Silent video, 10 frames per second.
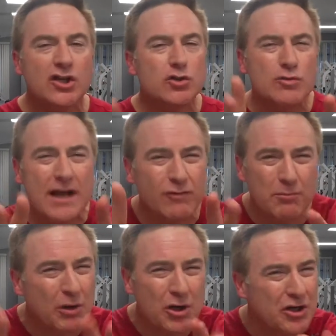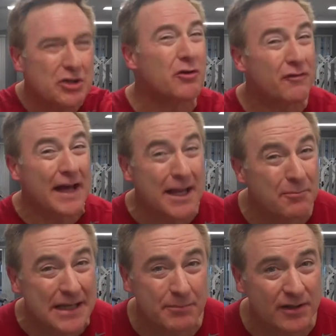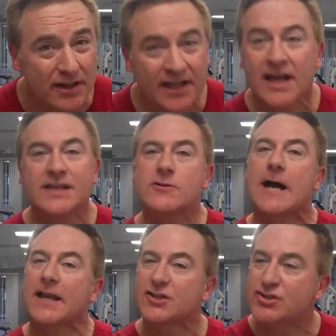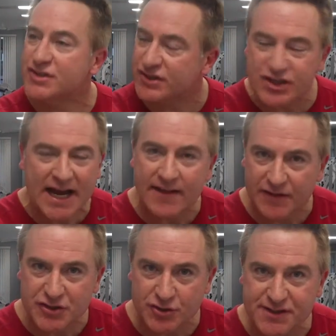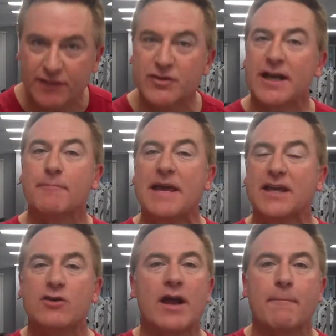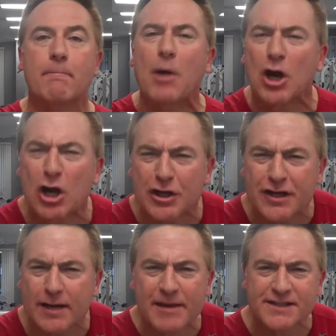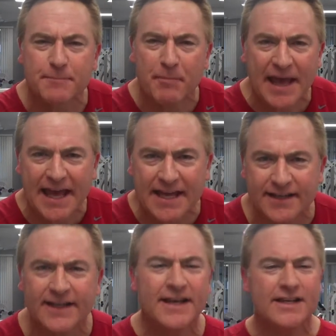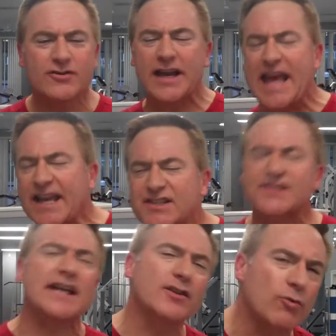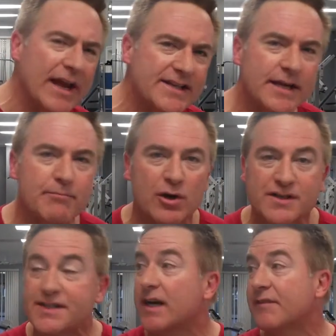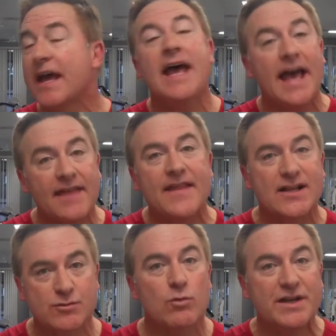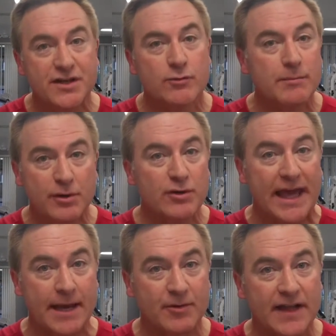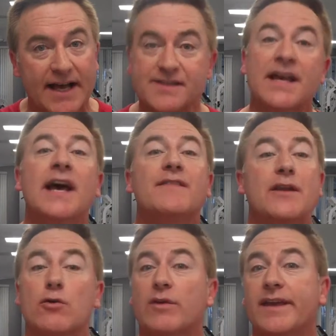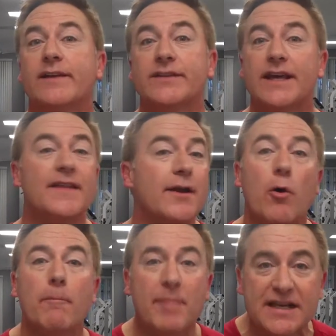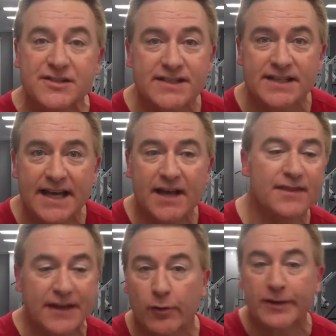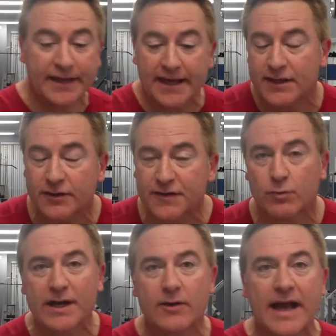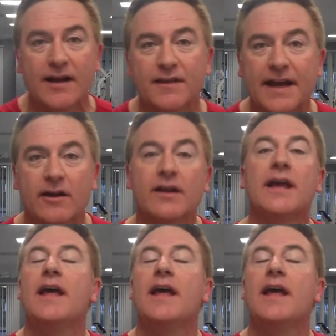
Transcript: You never burn your fat people. You gotta challenge yourself. You gotta make, you gotta burn. You gotta make some pain. You gotta accelerate and burn stuff. And that's what we do in boot camp class. They don't kill you. They don't beat you to death. They don't kick you in the rear out of there.